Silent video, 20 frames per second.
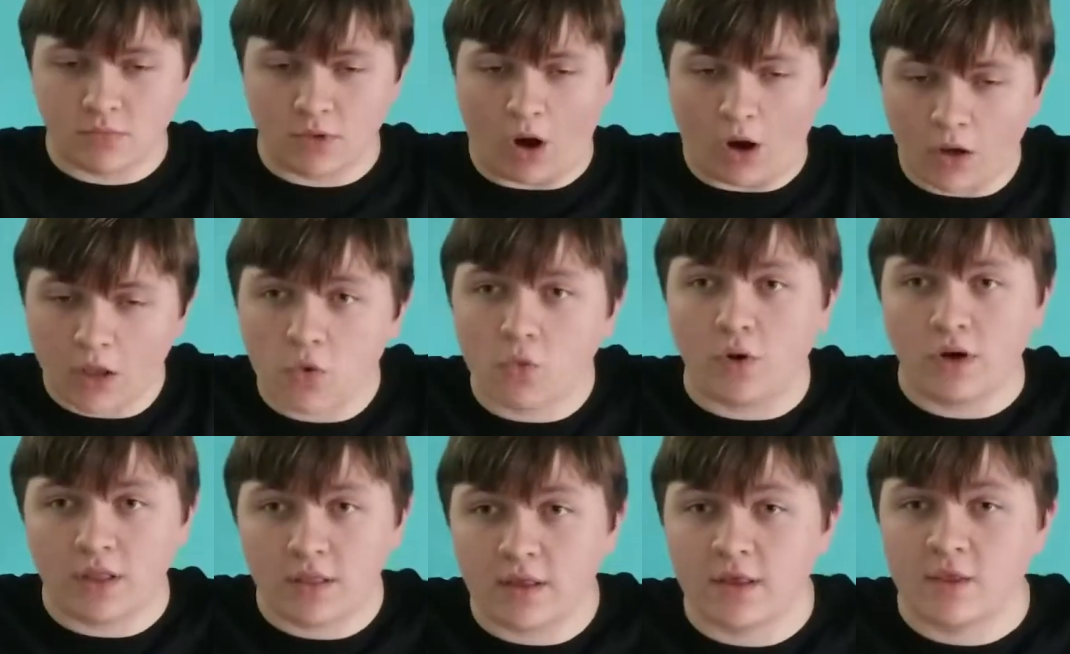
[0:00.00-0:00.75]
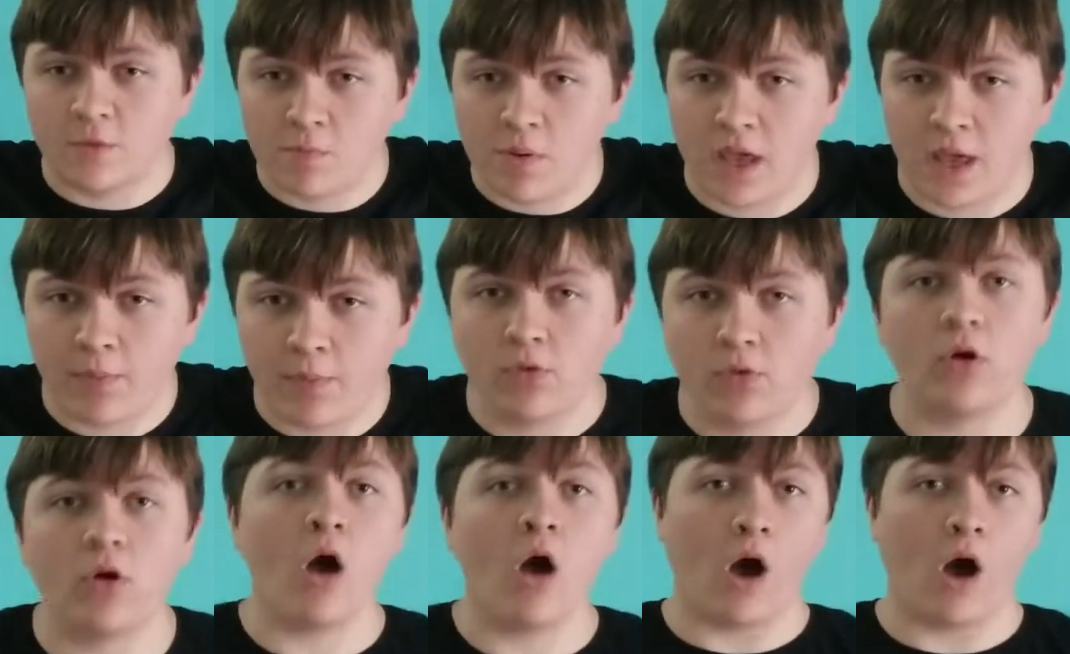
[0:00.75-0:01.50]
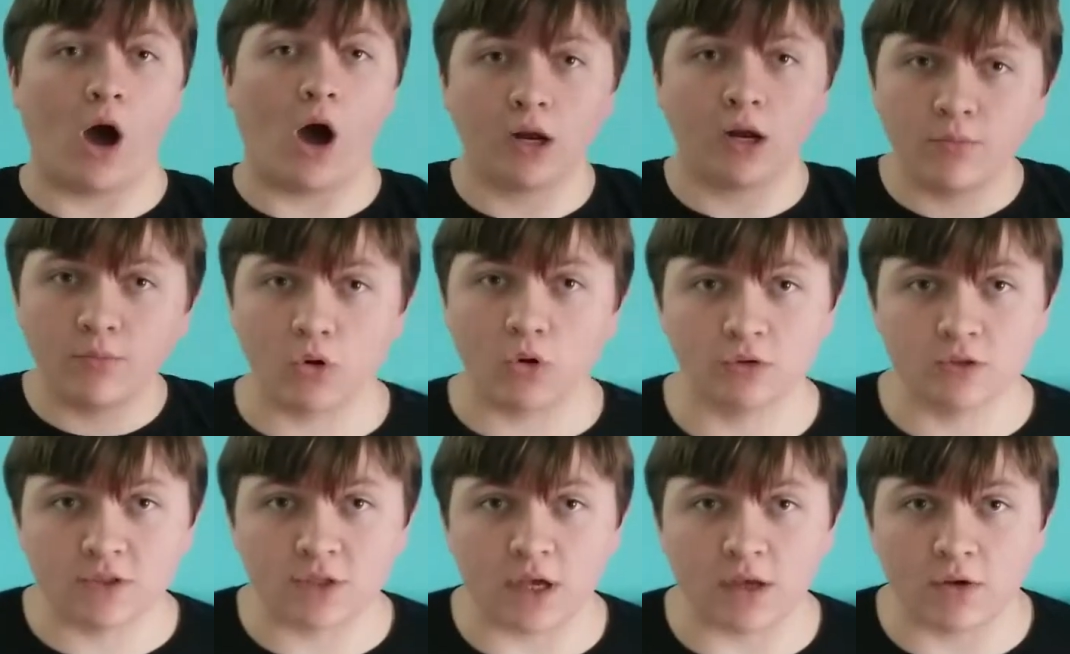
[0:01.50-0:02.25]
Are you one of these people on a
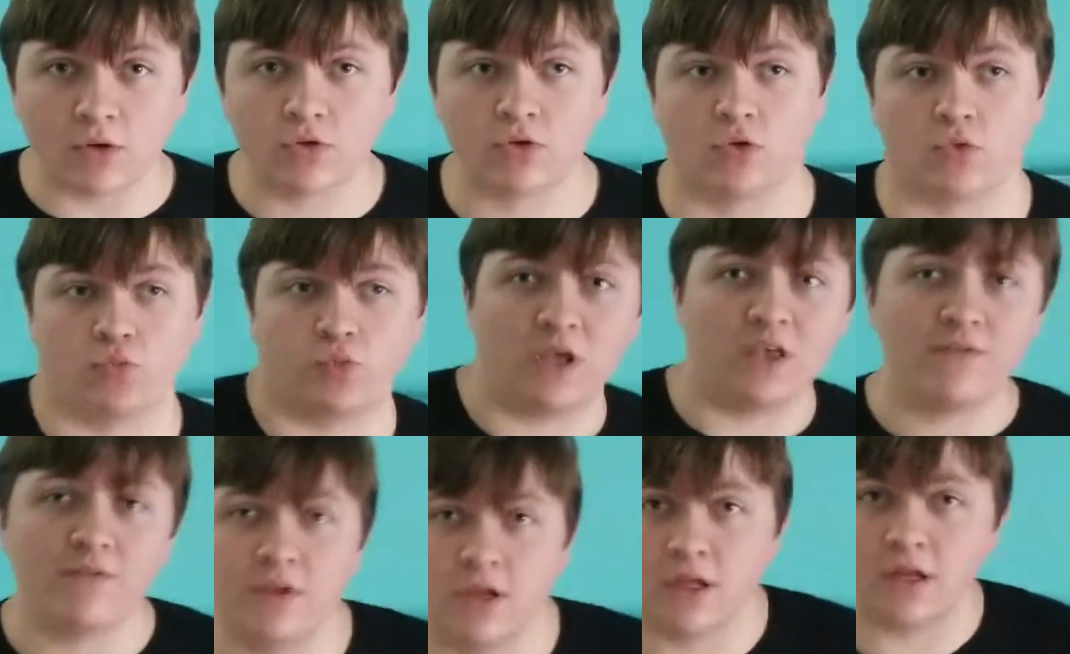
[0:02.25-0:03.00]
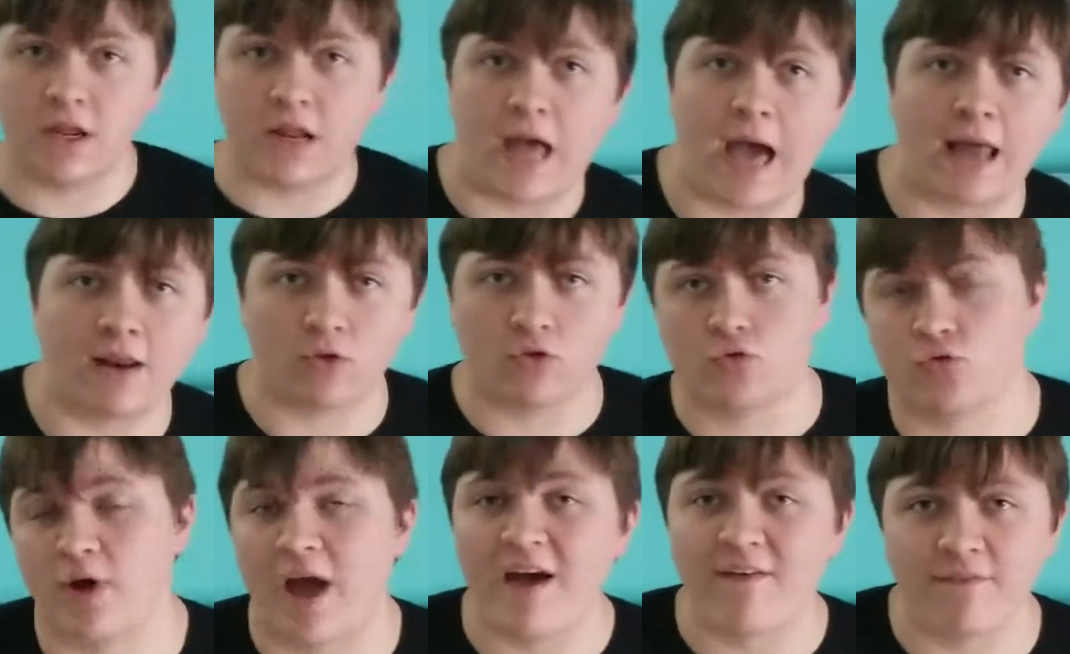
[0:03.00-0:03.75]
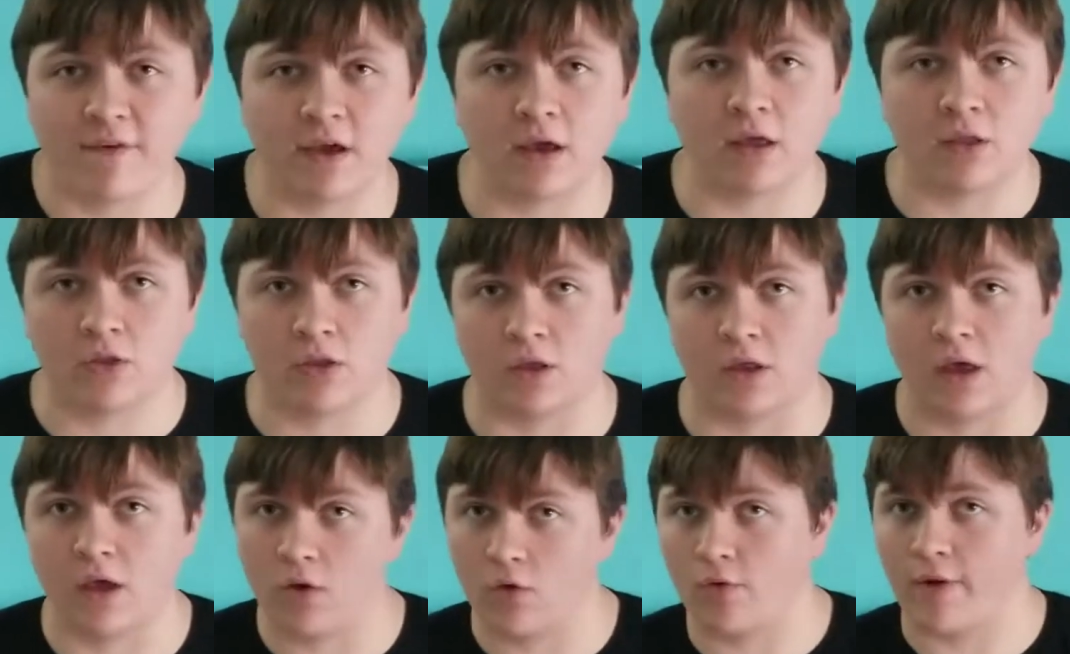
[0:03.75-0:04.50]
motorcycle just weaving in and out of traffic to
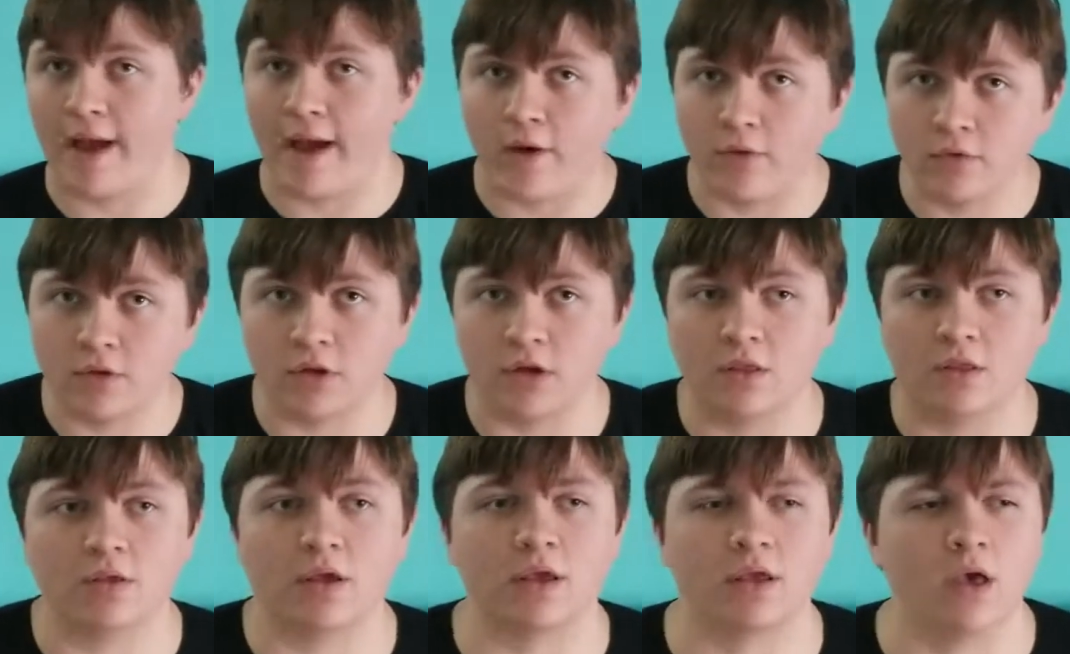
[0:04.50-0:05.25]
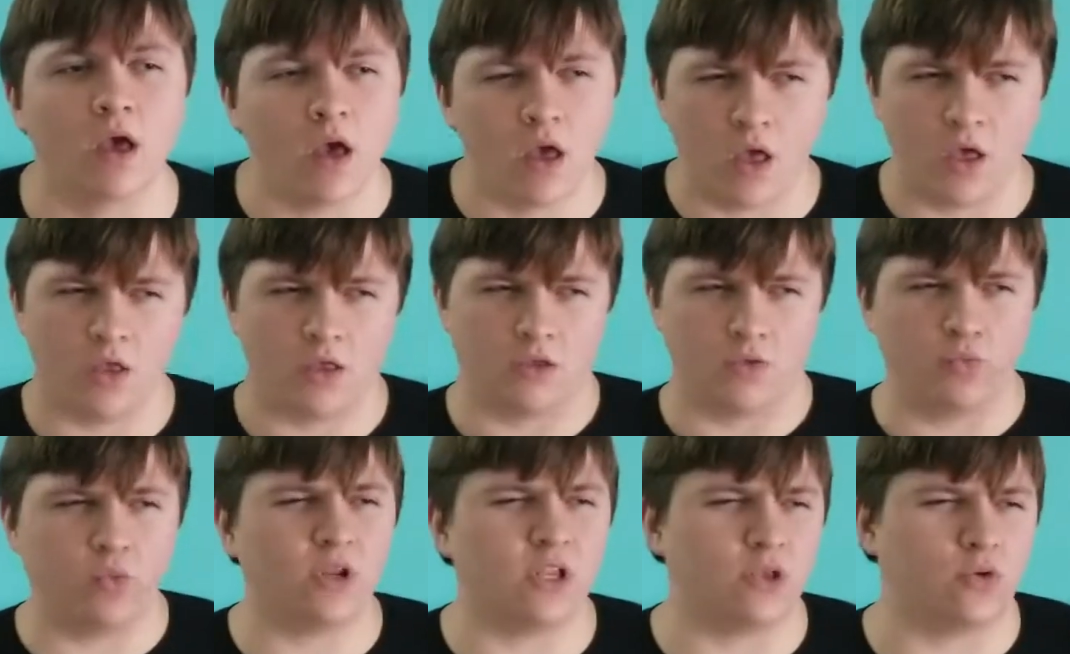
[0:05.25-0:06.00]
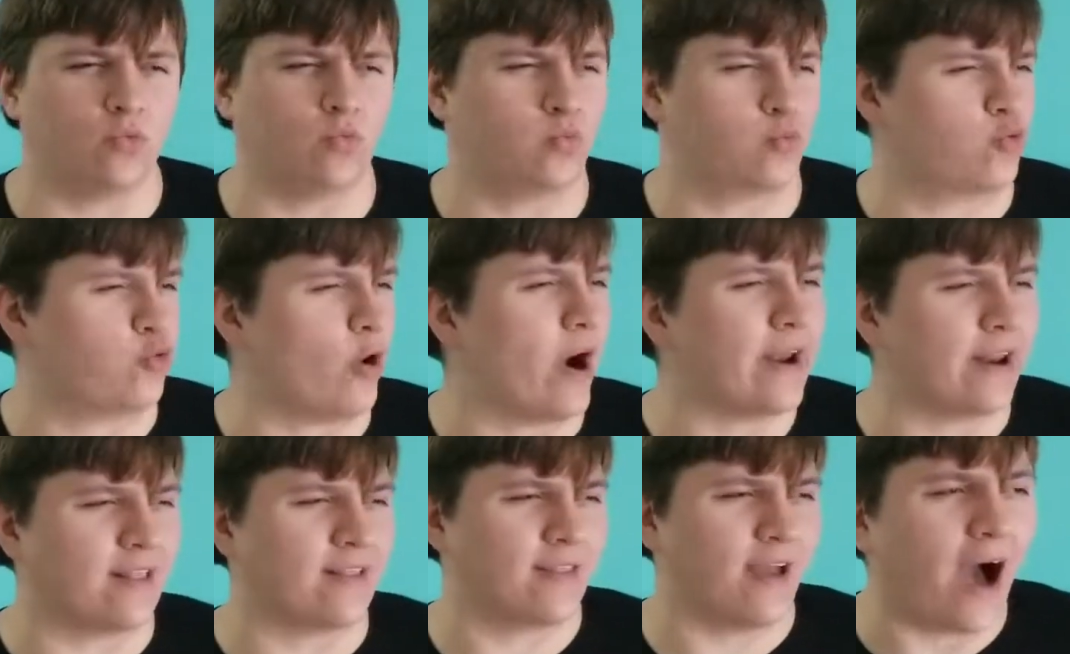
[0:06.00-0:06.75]
get around, and it's like, what are you,
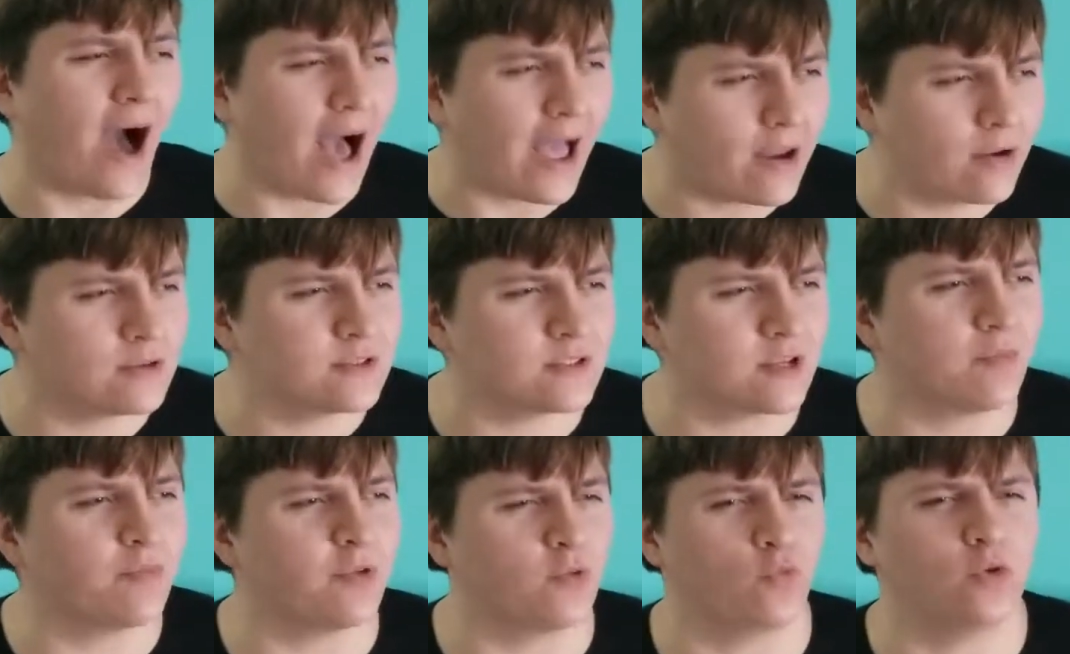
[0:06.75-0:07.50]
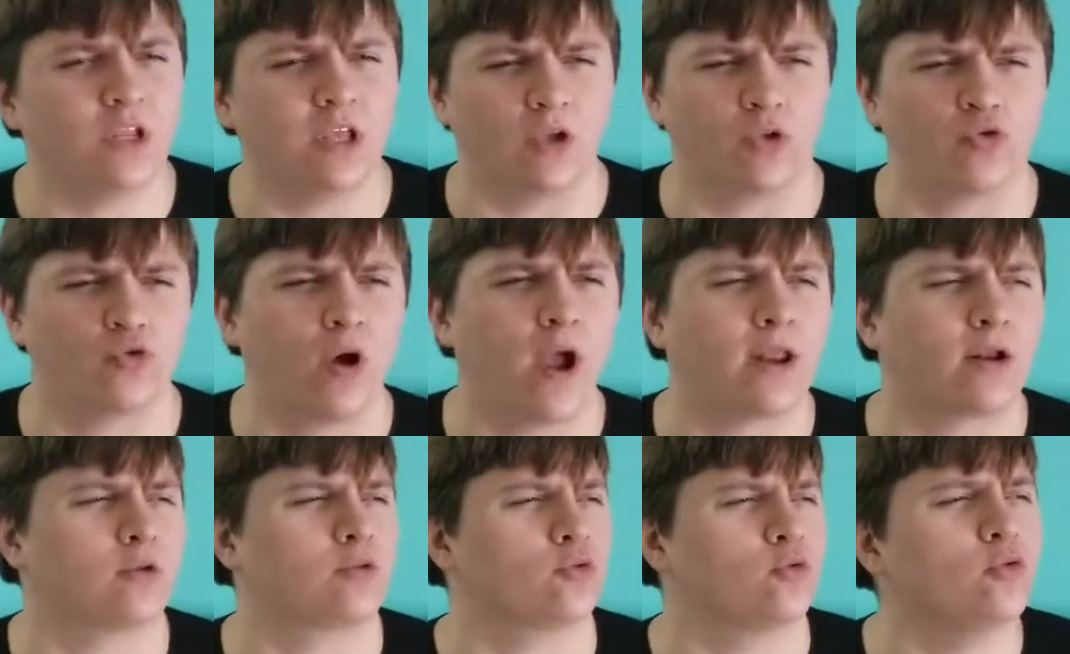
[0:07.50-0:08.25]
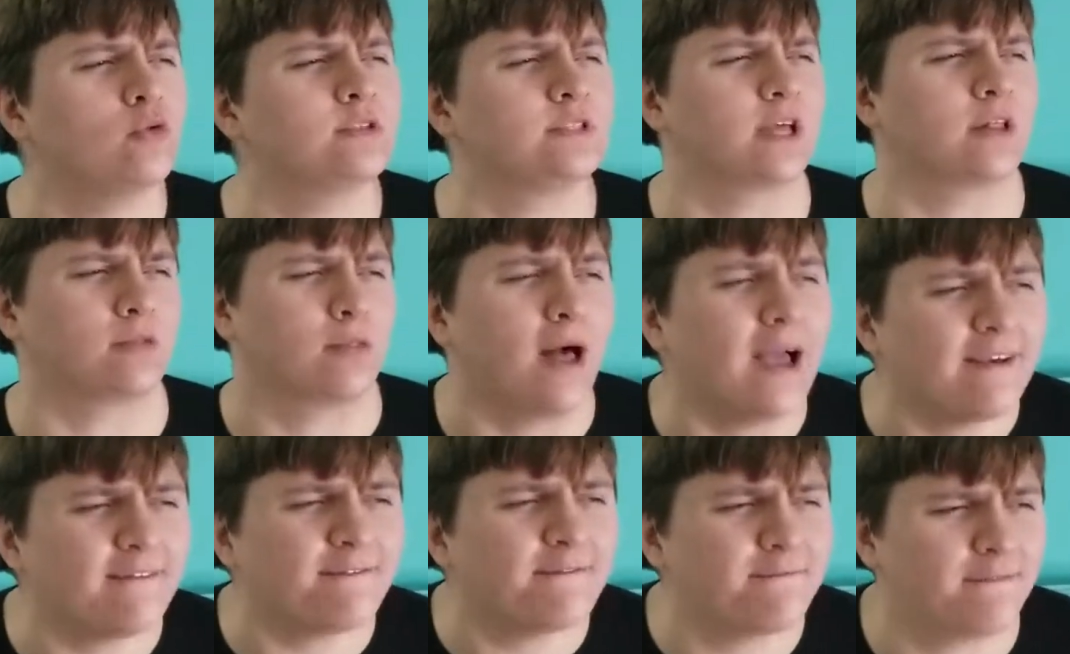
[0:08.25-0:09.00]
trying to die or something? What are you, trying to lose your
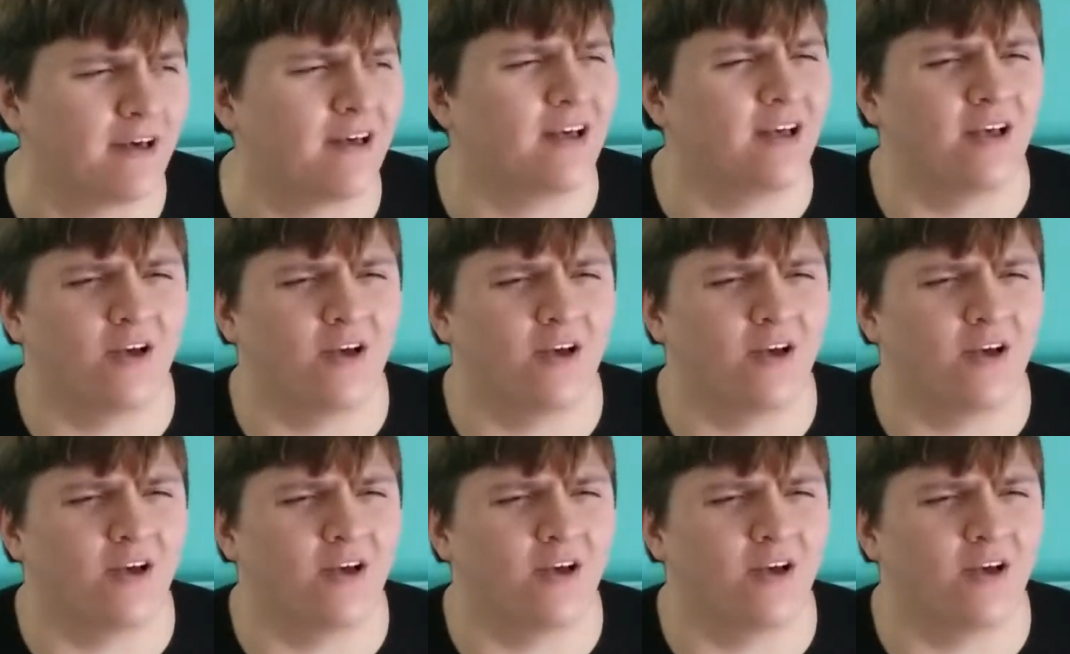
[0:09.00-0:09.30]
life?